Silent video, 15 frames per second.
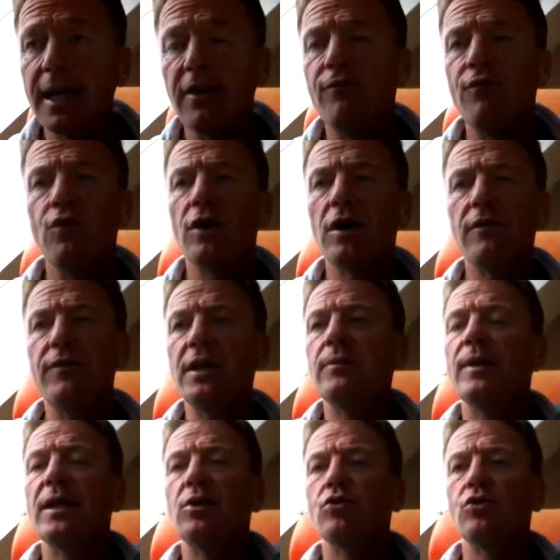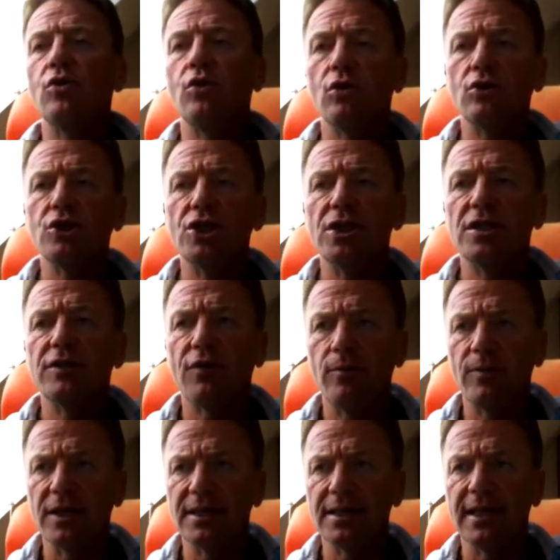can work with methodologies
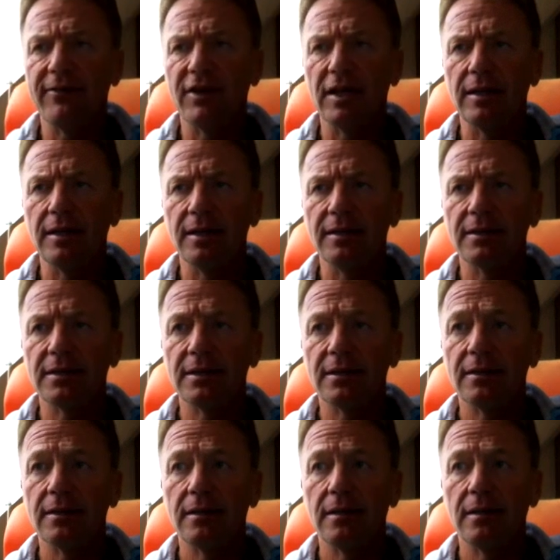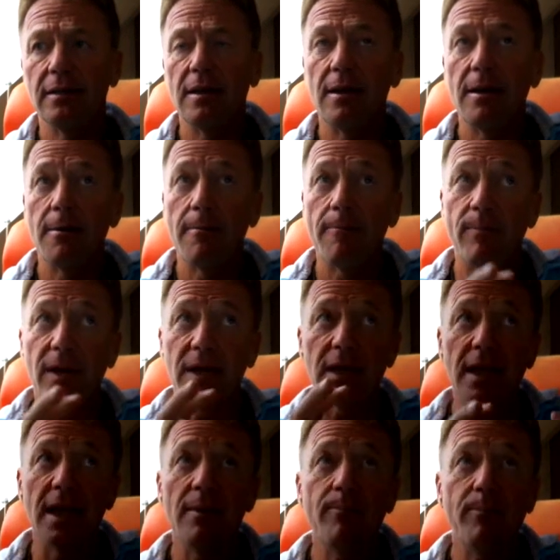from the seventies. But
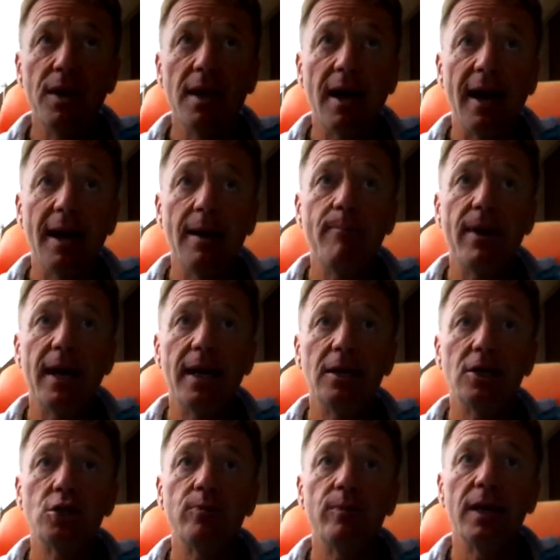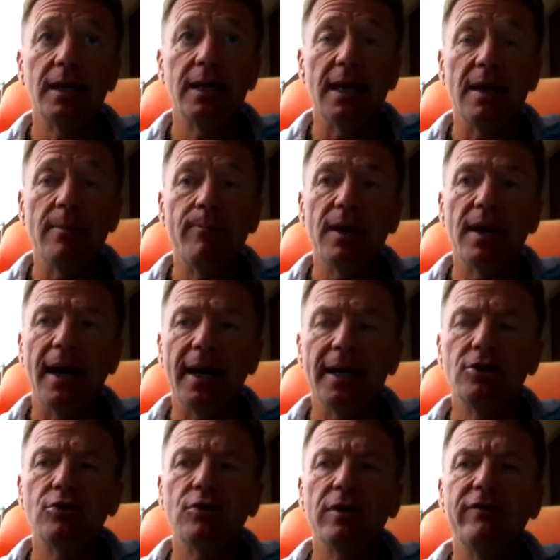A P I management, A P
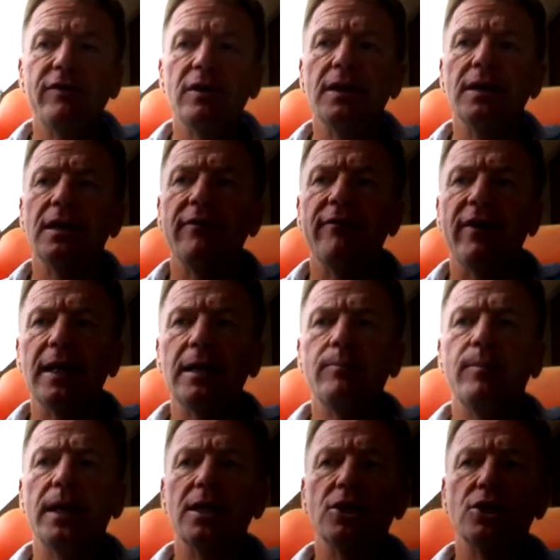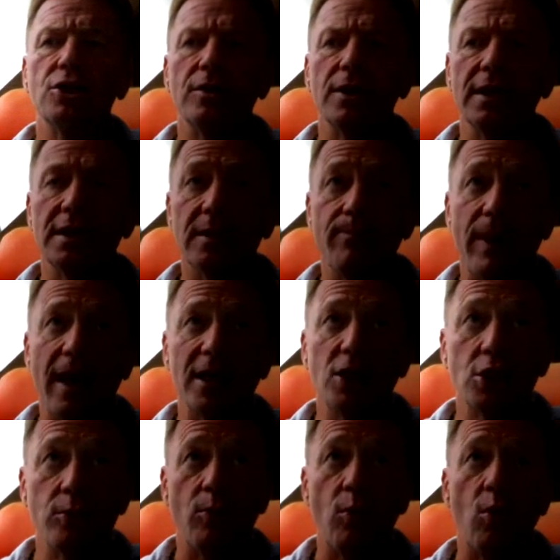I-driven and event managed is
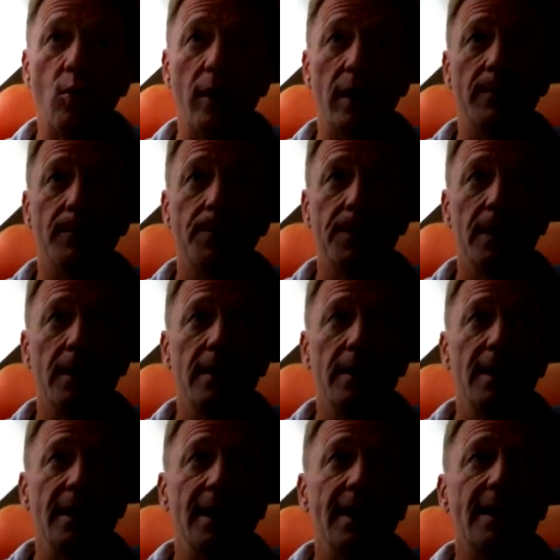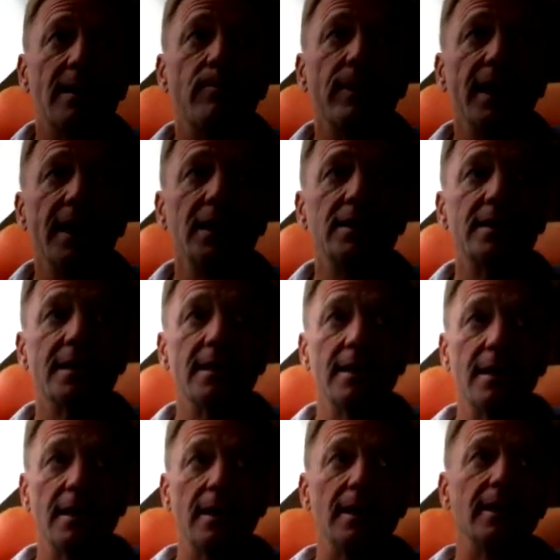much more. It means
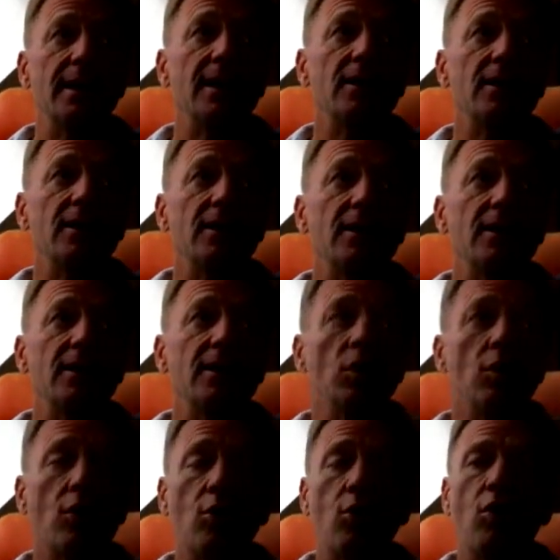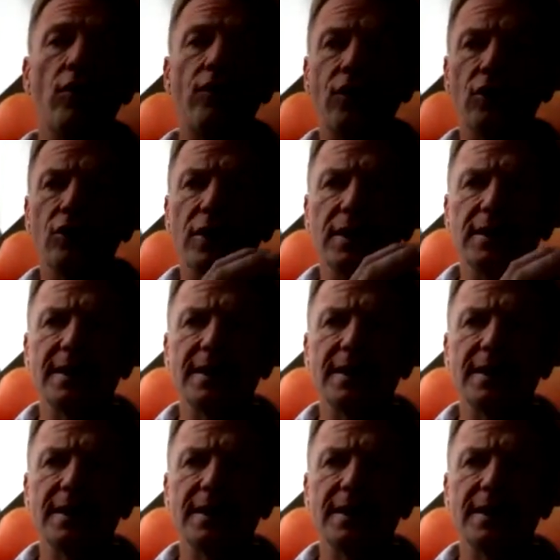that you now go from the